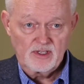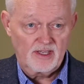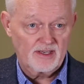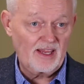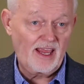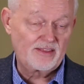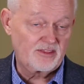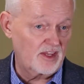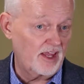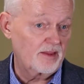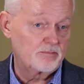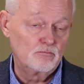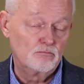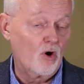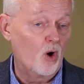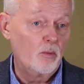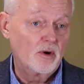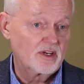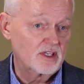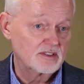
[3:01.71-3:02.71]
that, at the
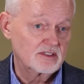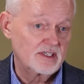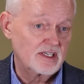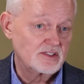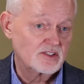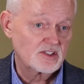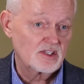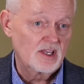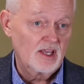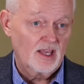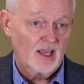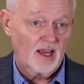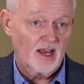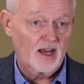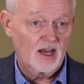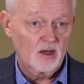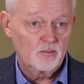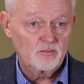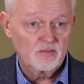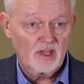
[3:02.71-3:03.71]
moment at least,
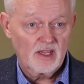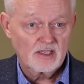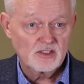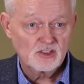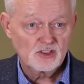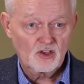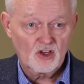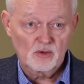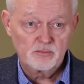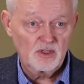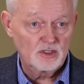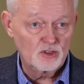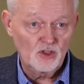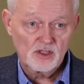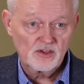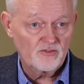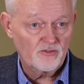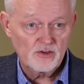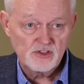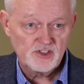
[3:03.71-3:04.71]
is going to be
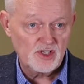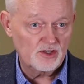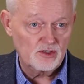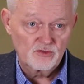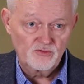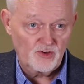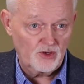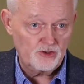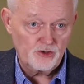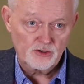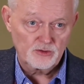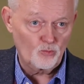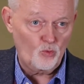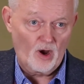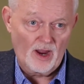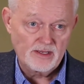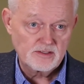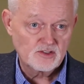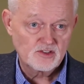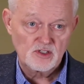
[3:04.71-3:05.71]
looking for single vineyard
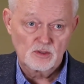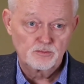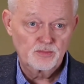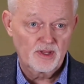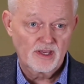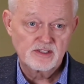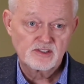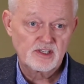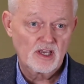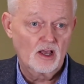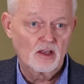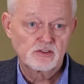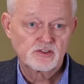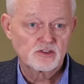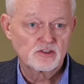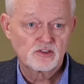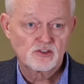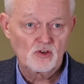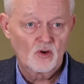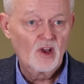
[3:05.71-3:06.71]
wines someplace
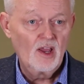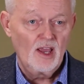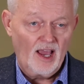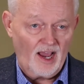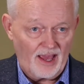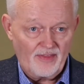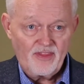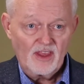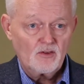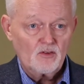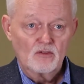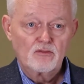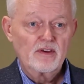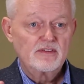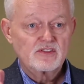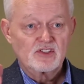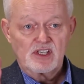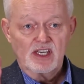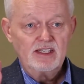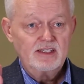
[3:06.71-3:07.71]
else. And so I think what
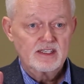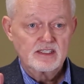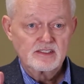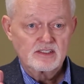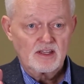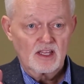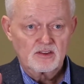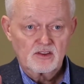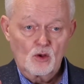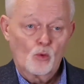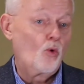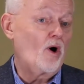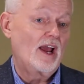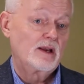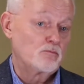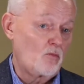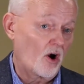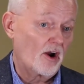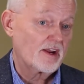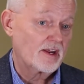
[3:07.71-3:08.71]
we've seen is that the
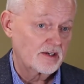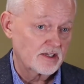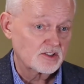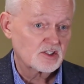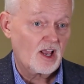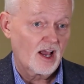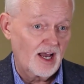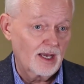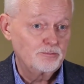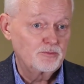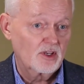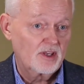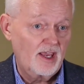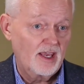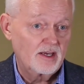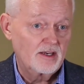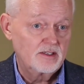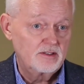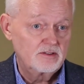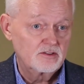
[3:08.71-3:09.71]
wine market is
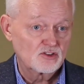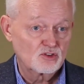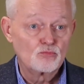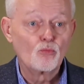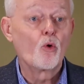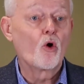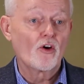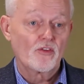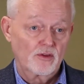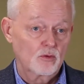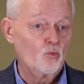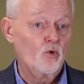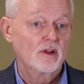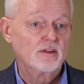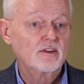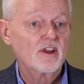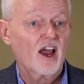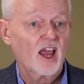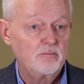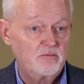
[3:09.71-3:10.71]
complicated and there's more than
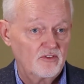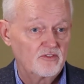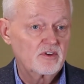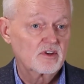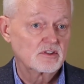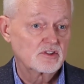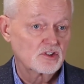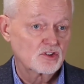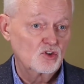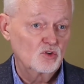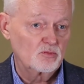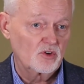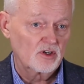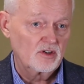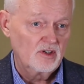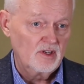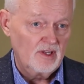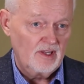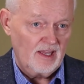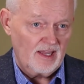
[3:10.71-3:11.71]
one type of
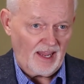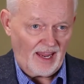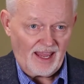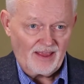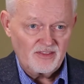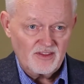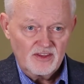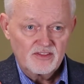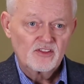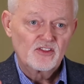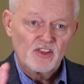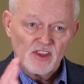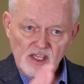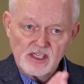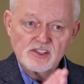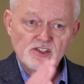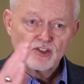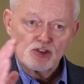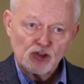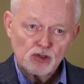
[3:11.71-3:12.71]
consumer, and that
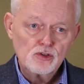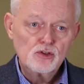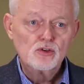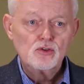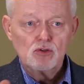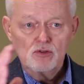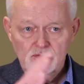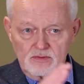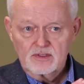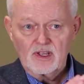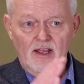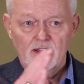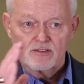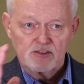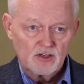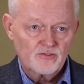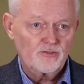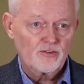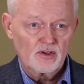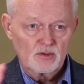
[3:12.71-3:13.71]
these two
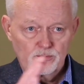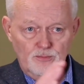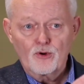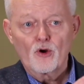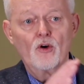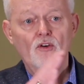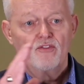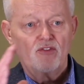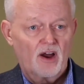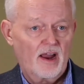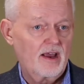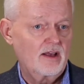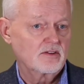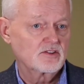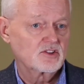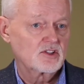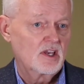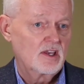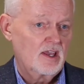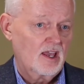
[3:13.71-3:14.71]
different
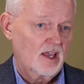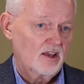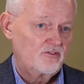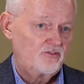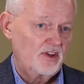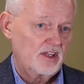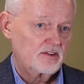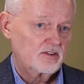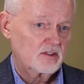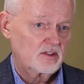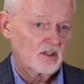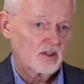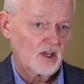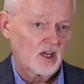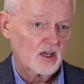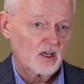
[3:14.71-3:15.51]
profiles fit